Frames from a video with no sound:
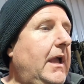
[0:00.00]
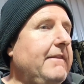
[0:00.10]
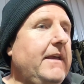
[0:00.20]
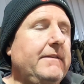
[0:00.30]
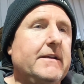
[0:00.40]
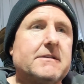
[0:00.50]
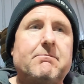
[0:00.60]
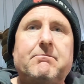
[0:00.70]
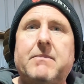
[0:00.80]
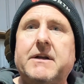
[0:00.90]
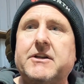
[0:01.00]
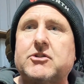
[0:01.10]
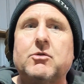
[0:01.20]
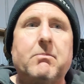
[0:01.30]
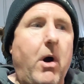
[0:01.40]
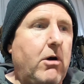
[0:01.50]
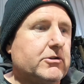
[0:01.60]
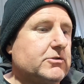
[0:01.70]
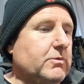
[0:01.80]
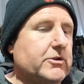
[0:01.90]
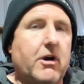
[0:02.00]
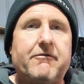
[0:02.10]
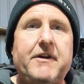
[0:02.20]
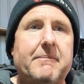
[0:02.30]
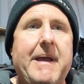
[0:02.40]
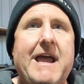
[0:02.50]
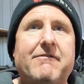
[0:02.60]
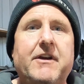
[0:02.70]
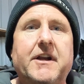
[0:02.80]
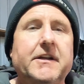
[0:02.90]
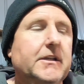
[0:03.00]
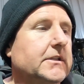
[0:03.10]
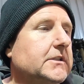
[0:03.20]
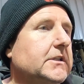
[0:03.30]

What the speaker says: And then there's an additional box which I've fed a power feed in.